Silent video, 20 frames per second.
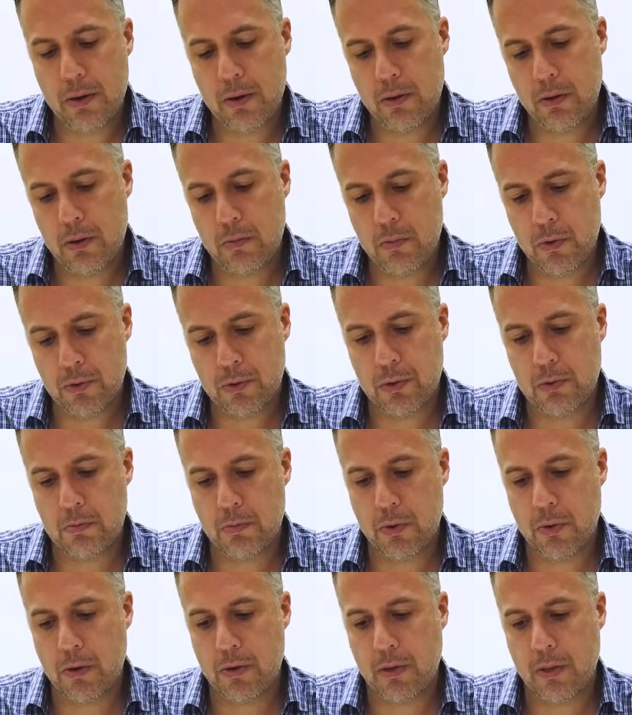You know, the most
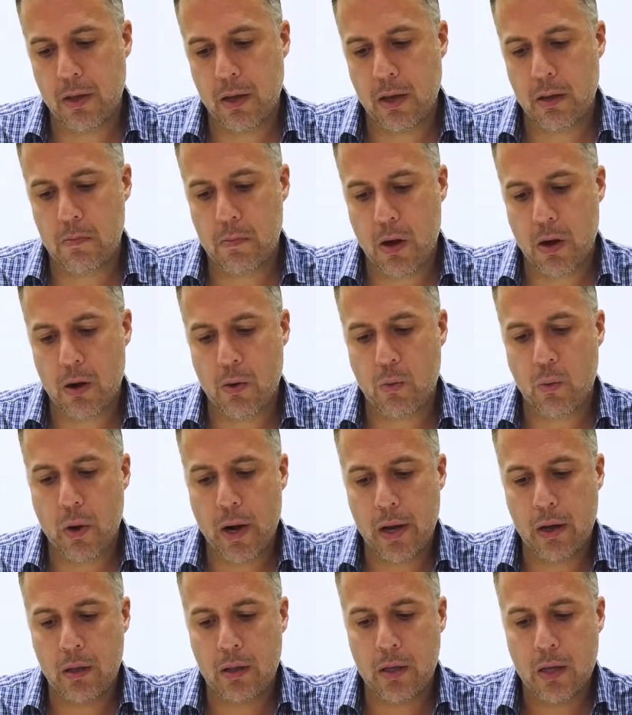important thing about a
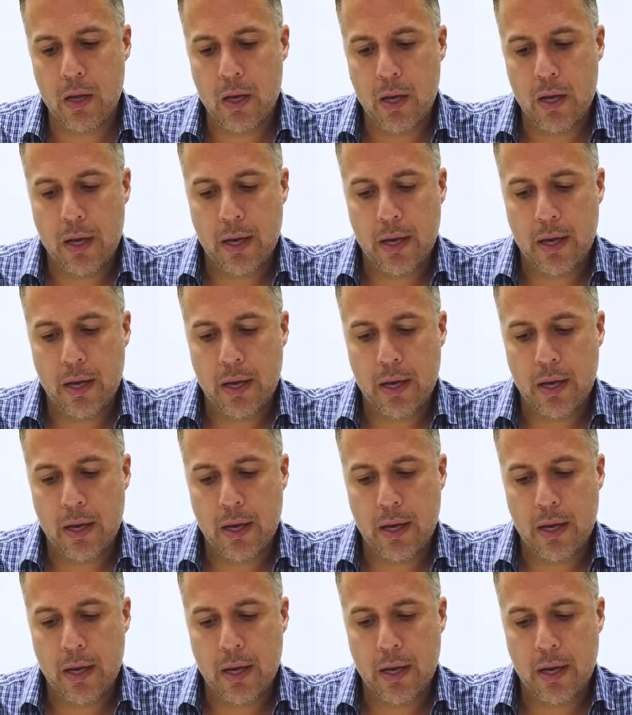weld